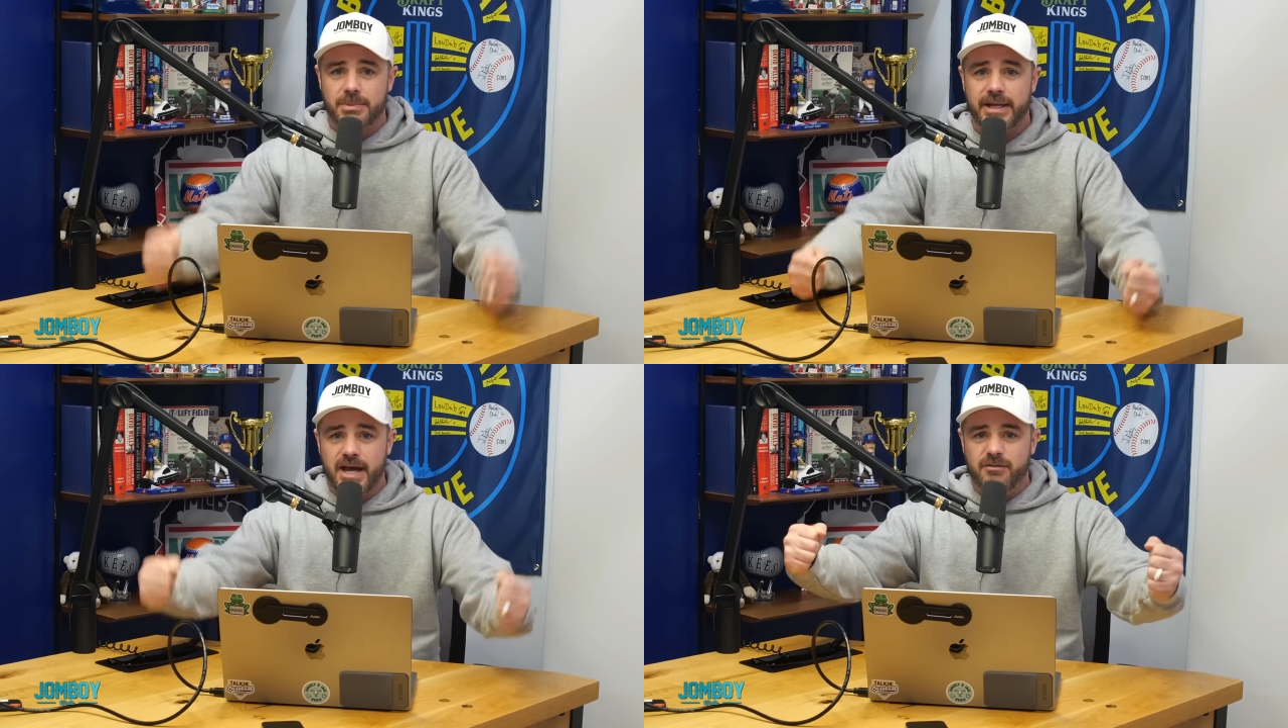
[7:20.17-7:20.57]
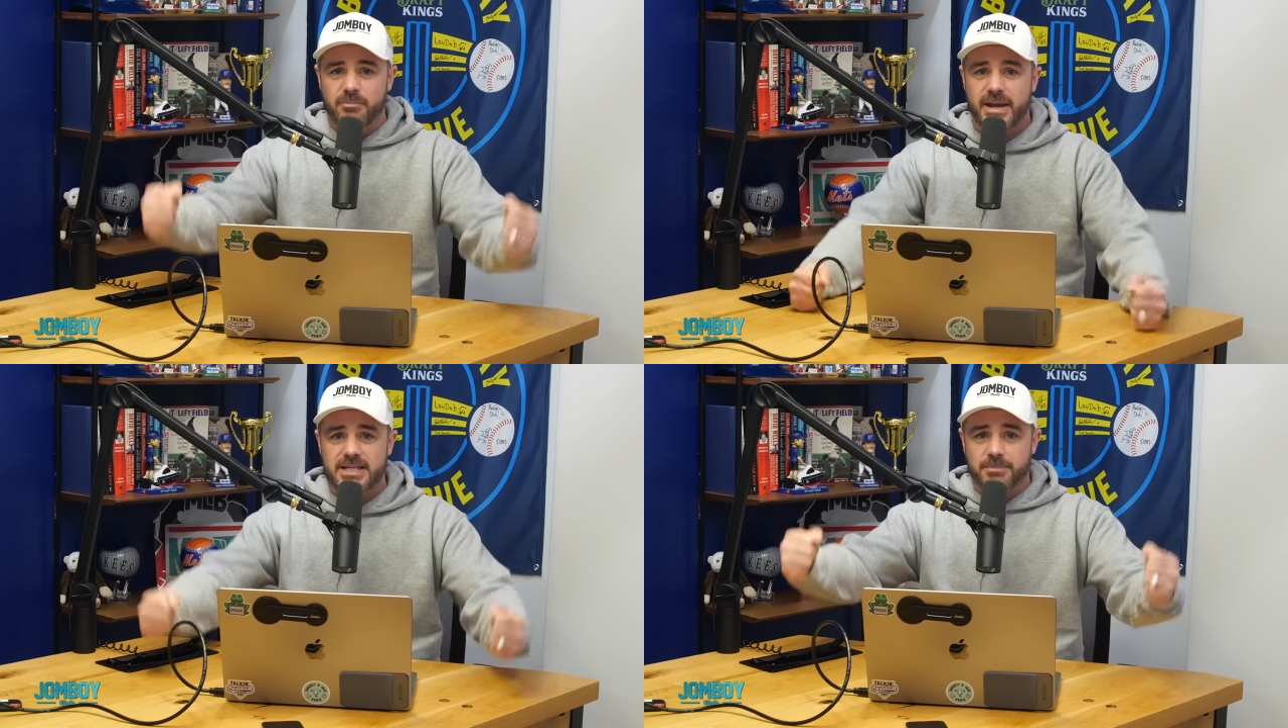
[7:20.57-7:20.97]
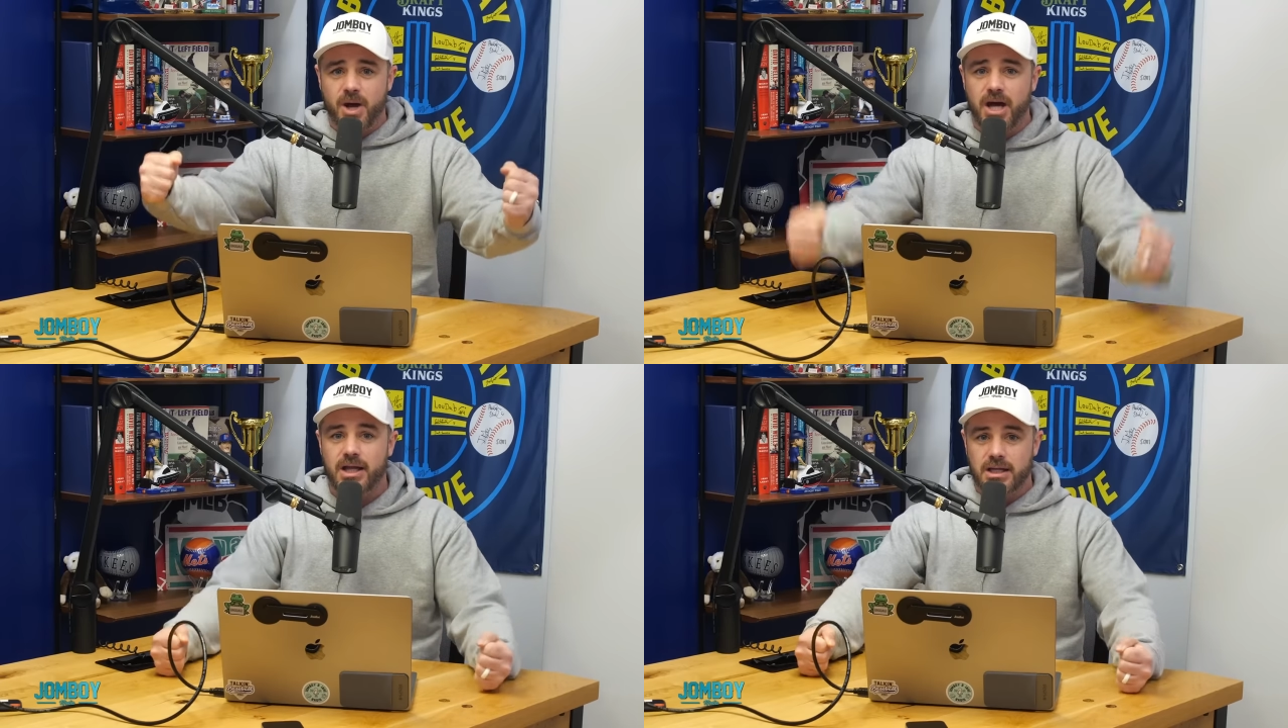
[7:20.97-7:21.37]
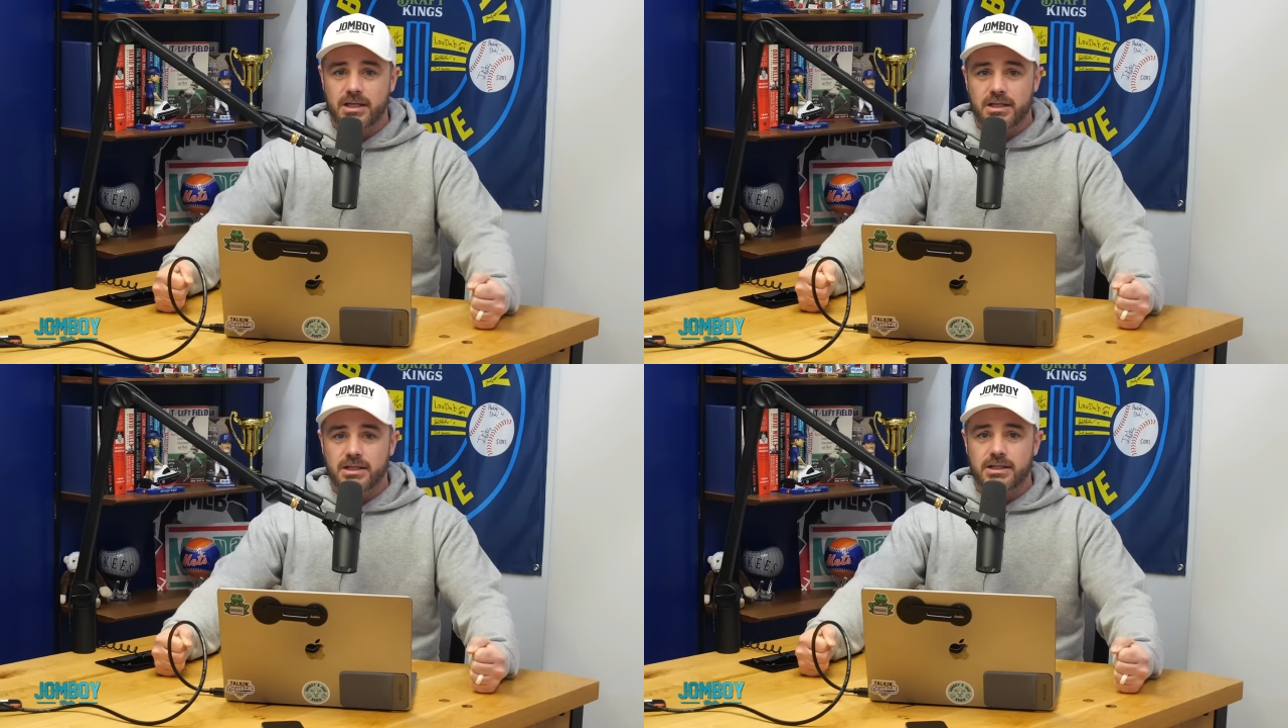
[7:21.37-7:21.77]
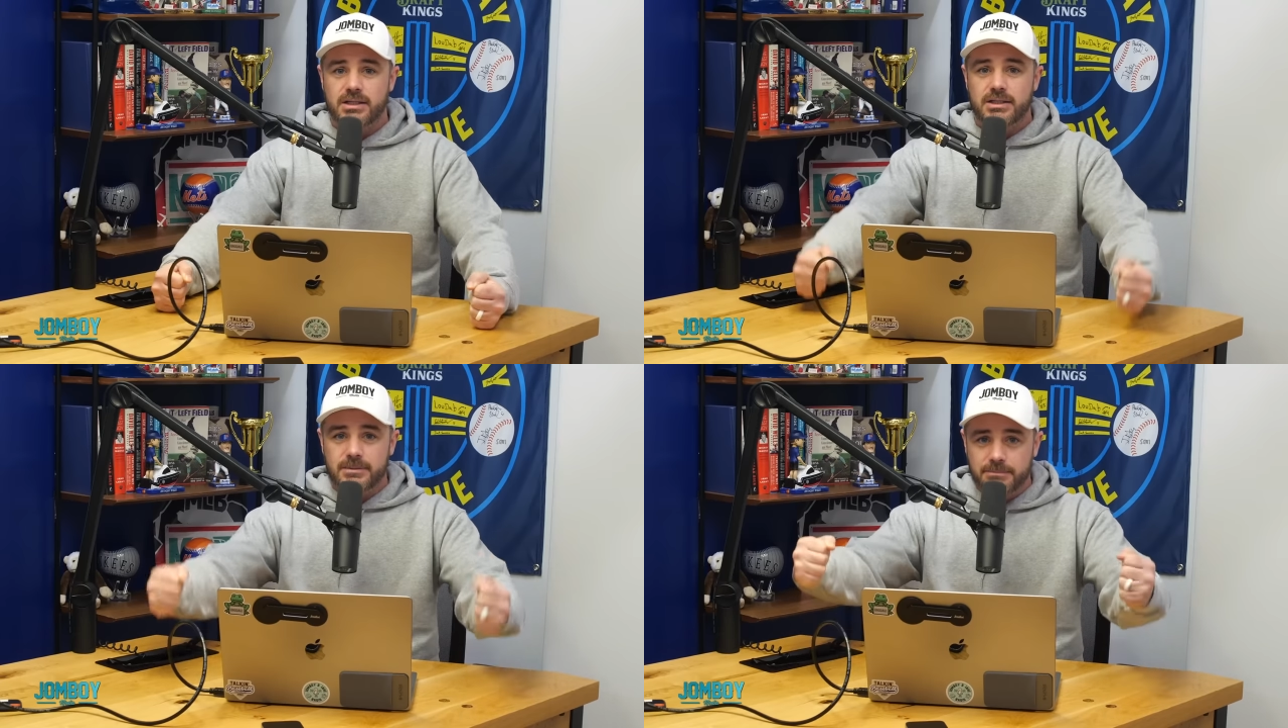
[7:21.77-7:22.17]
Playoff baseball.
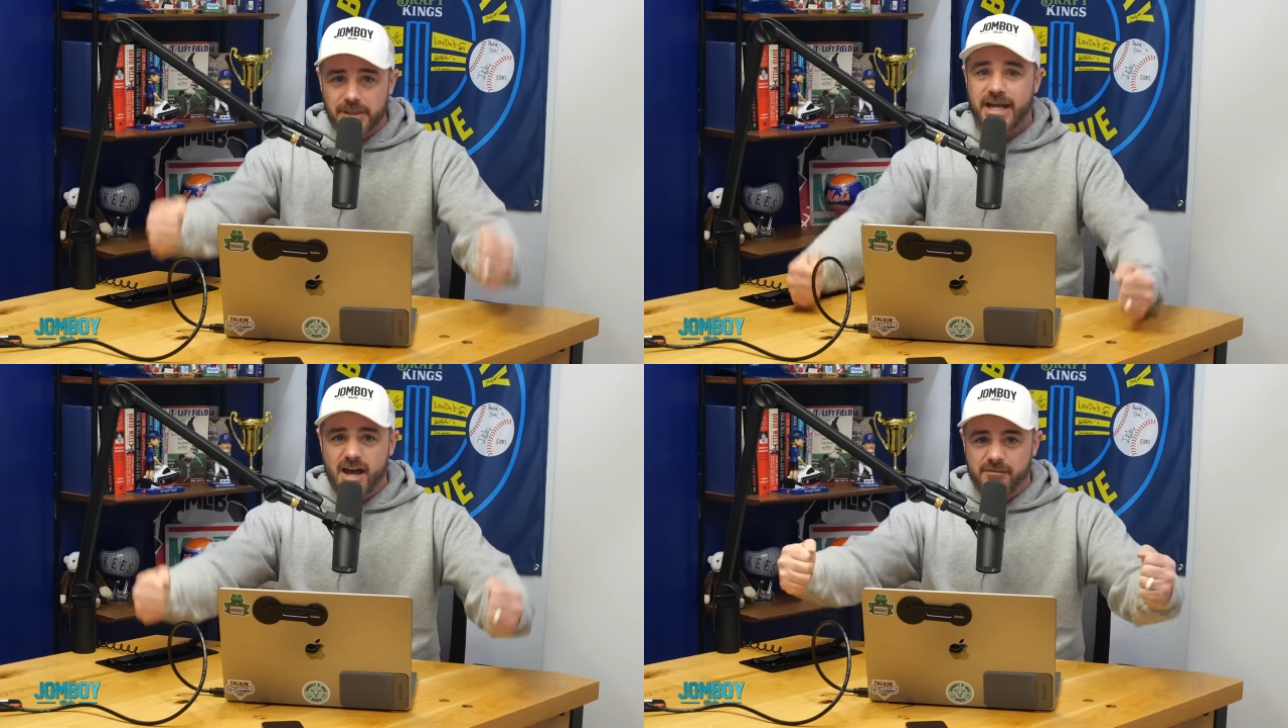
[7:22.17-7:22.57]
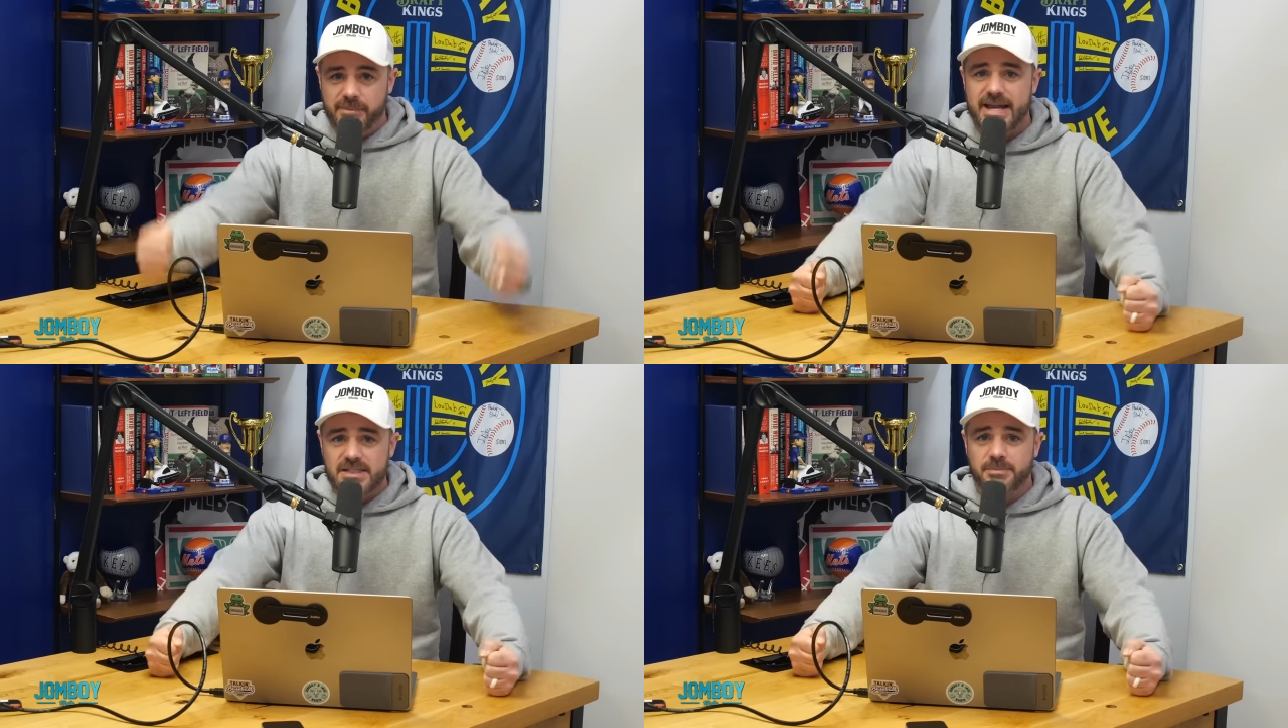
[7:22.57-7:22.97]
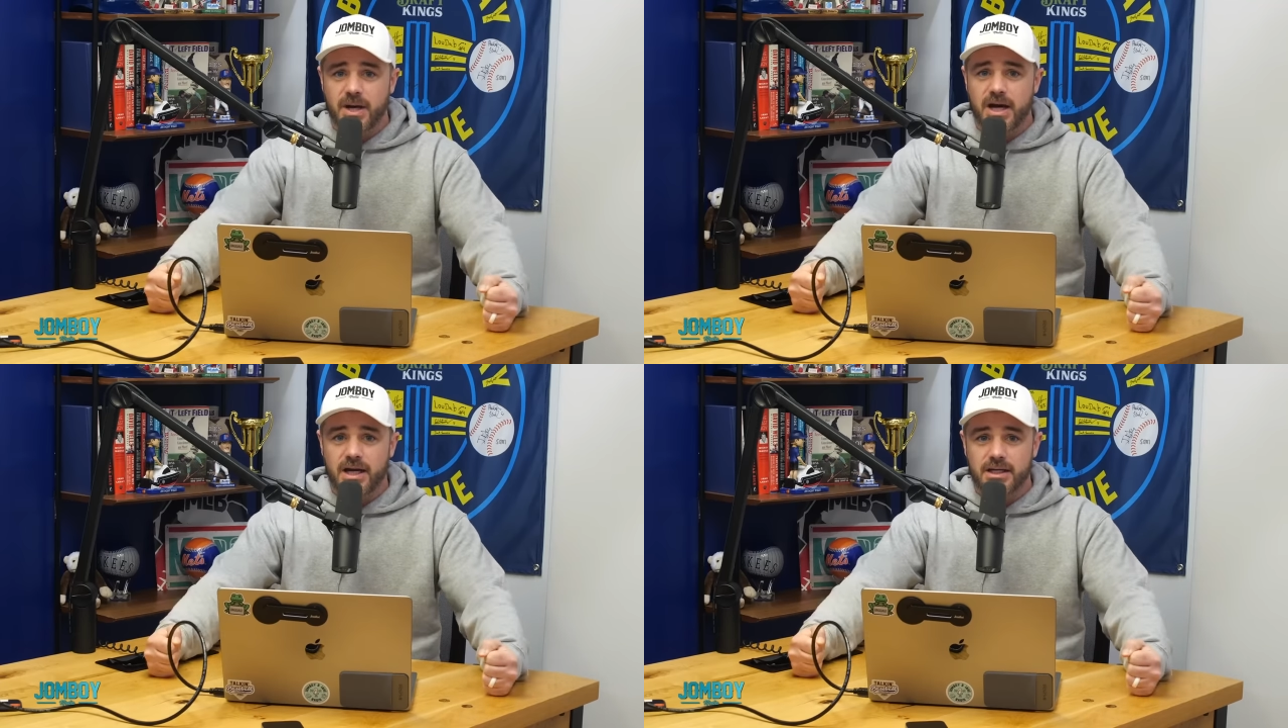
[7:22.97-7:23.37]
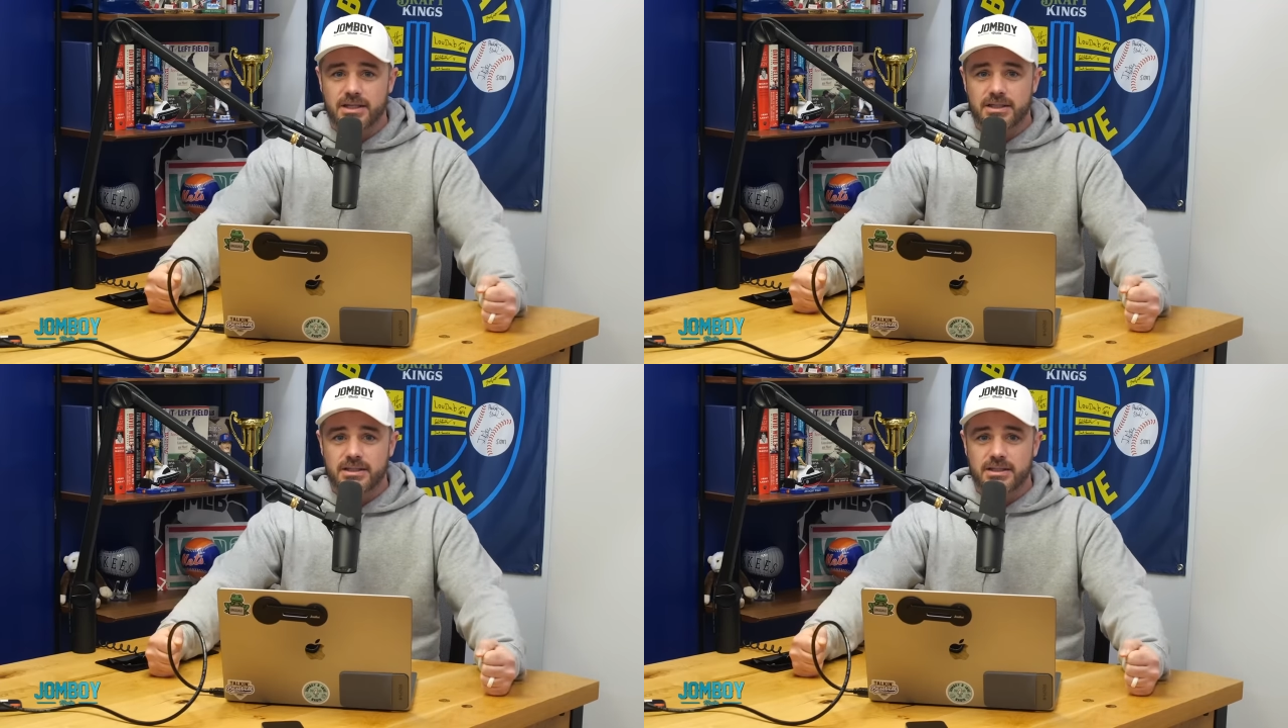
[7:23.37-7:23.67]
Playoff baseball.